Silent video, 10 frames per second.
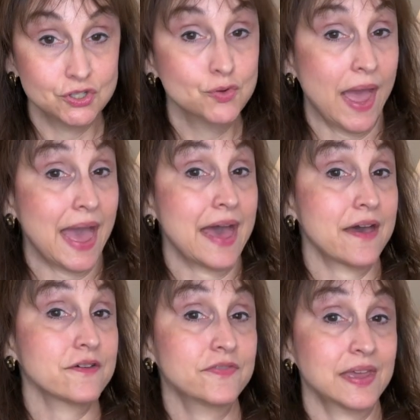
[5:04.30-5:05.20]

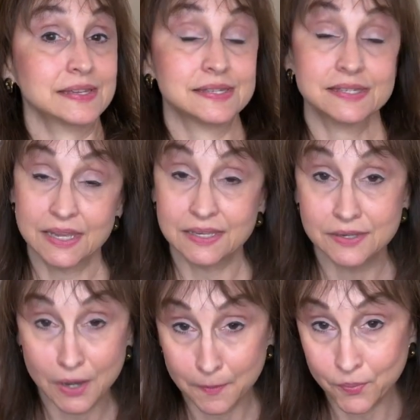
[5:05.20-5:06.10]
have a set
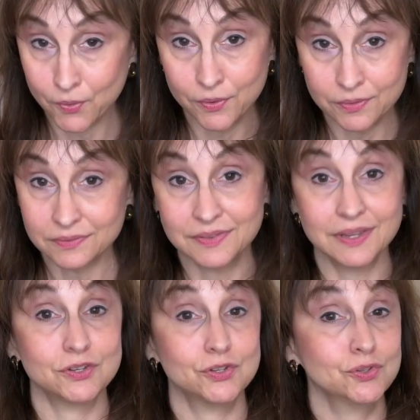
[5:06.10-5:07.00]
number
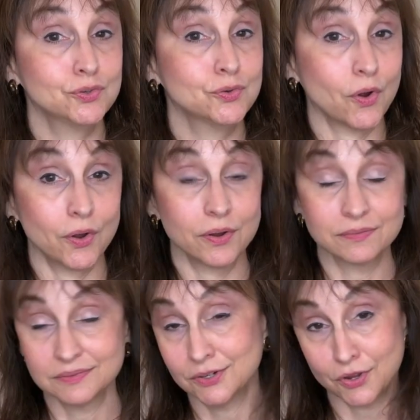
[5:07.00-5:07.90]
that you are
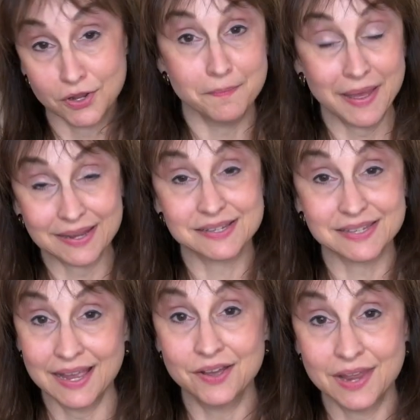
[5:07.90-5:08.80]
going to max
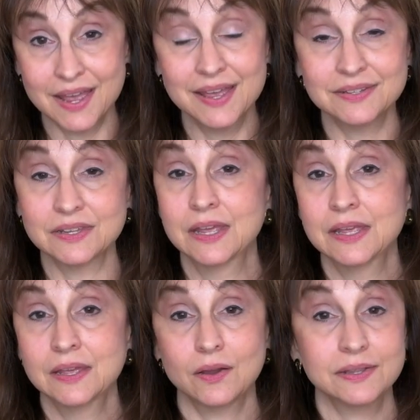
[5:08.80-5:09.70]
out at?
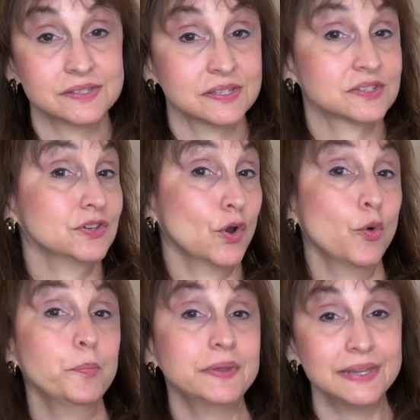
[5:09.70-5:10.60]
Is this an
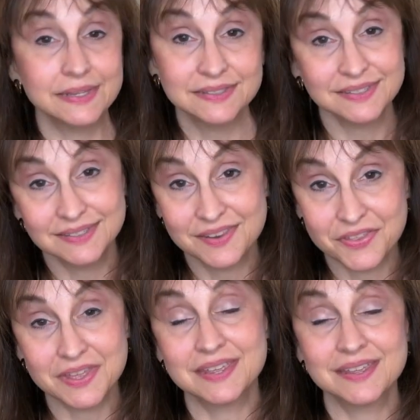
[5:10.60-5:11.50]
open-ended
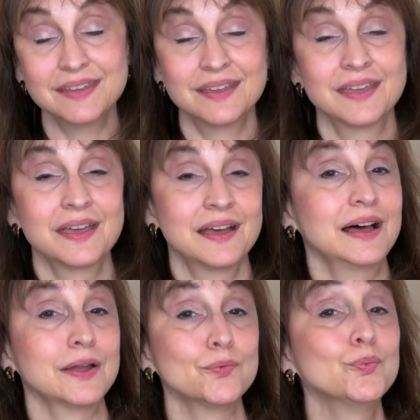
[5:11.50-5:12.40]
thing?
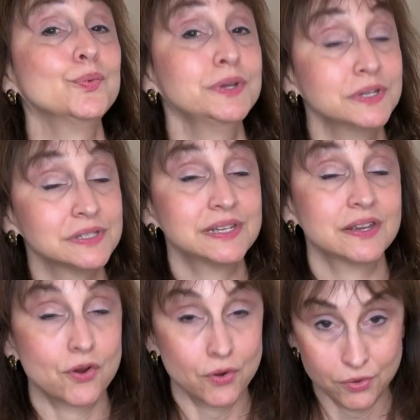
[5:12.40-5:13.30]
I really
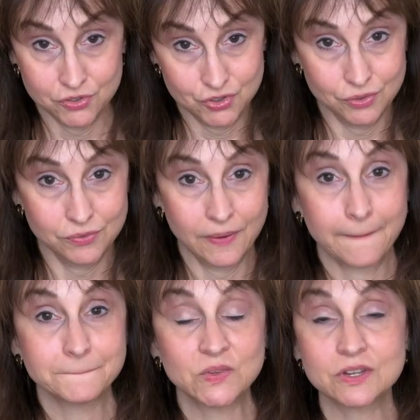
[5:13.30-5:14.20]
encourage you
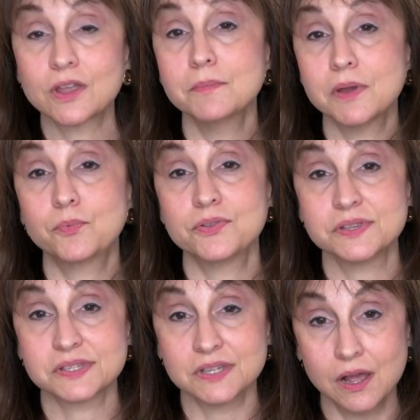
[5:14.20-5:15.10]
to come up with a
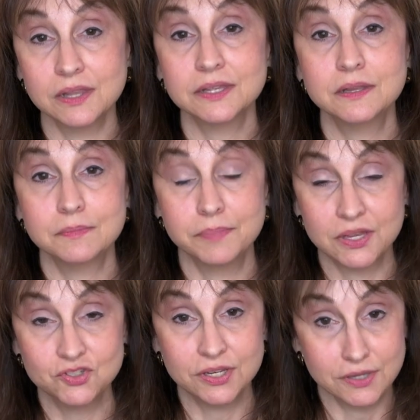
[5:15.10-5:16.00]
solid
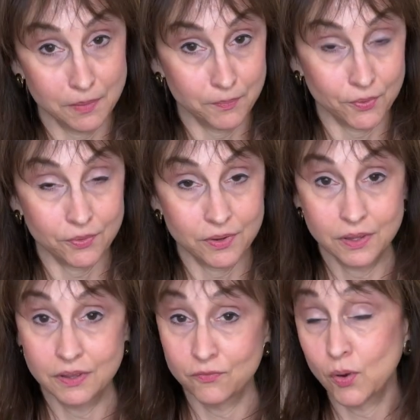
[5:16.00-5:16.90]
budget number
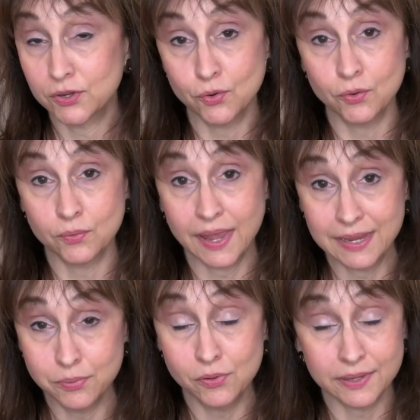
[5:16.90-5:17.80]
of what you're
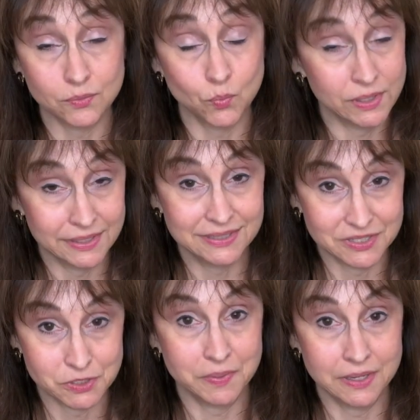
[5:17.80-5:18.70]
able and willing to
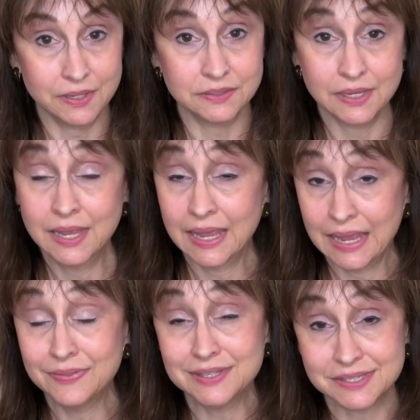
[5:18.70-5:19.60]
spend,
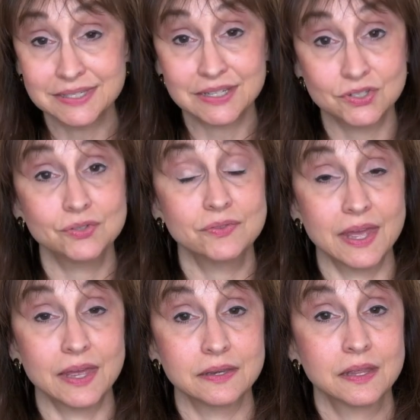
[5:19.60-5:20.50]
and then stick to
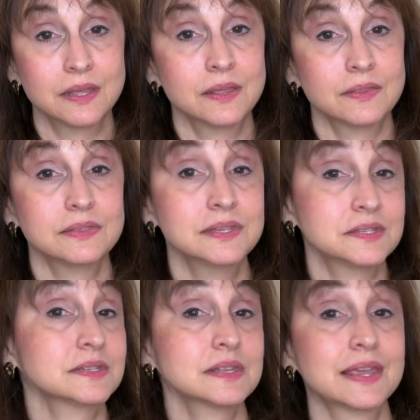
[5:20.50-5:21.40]
that. This
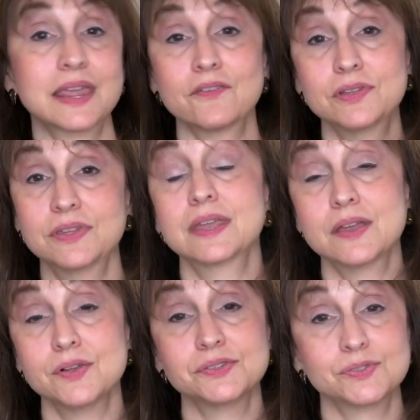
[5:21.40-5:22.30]
is like everything
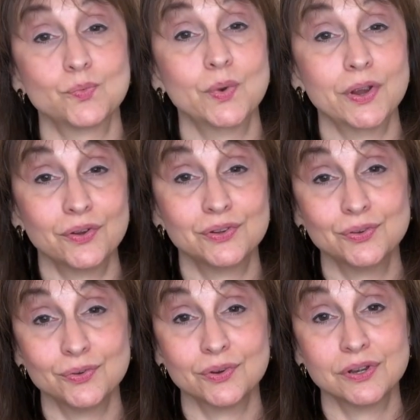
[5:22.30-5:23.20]
else where
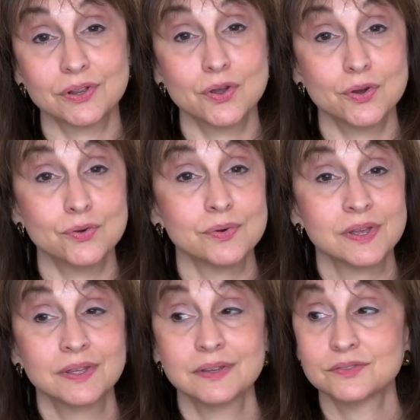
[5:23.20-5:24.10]
you're going to go
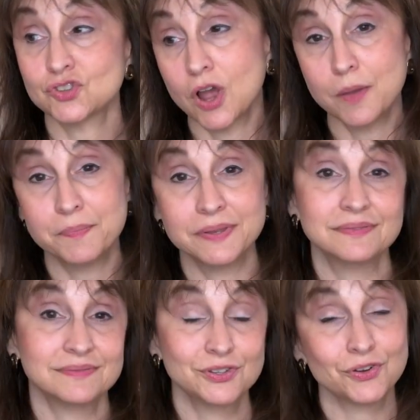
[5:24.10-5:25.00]
shop and
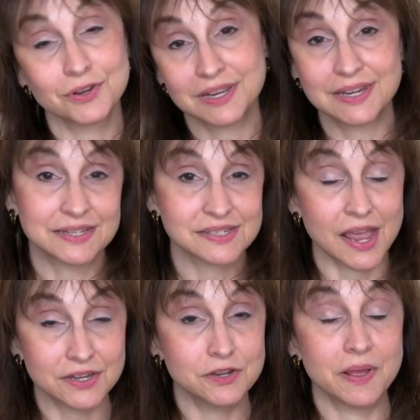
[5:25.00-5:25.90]
you're going to get
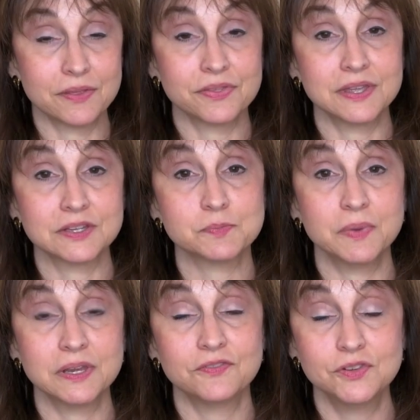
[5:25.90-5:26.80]
excited about things.
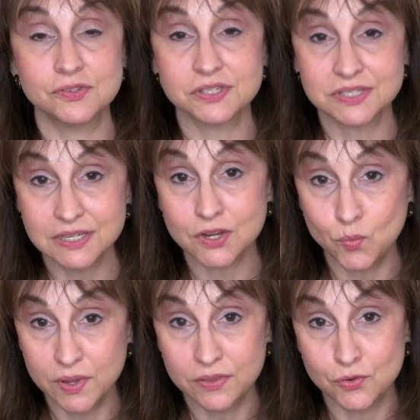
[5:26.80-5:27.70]
But if you stick
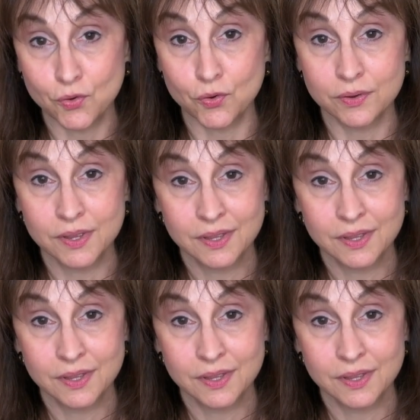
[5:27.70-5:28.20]
with your